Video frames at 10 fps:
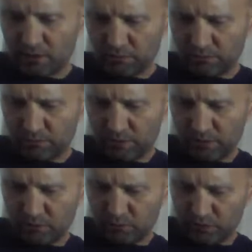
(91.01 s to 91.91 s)
I don't
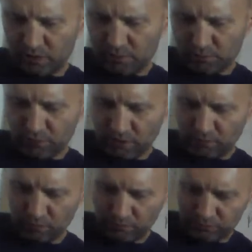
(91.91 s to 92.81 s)
think there was any
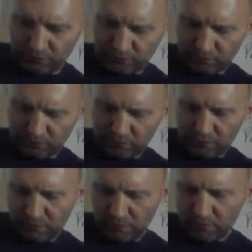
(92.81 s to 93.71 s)
problems
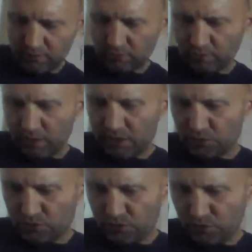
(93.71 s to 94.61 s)
from
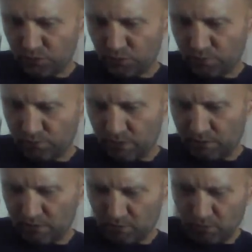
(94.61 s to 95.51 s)
8.2.
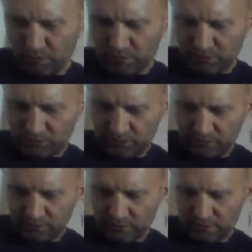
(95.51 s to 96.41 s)
Maybe there was.